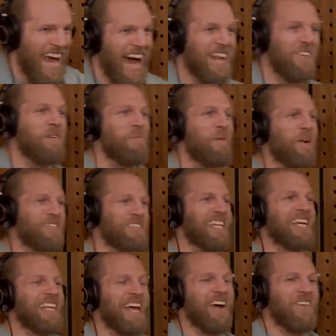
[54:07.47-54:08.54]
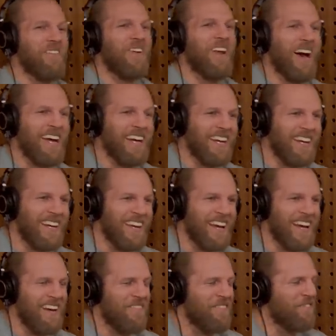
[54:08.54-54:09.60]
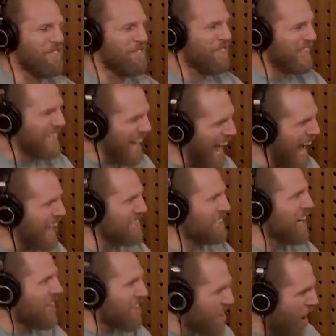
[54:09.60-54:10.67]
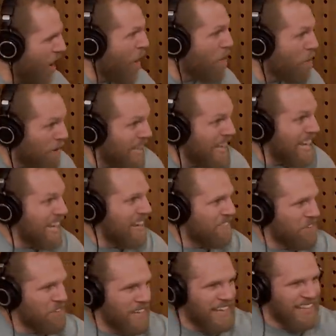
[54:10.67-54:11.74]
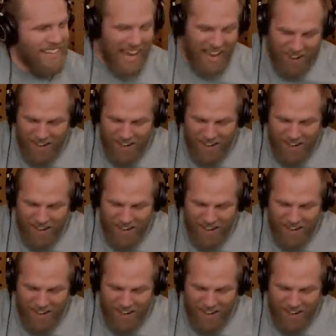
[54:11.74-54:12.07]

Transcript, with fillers: And then we both sit there and we were like, Gats, can't believe you did that.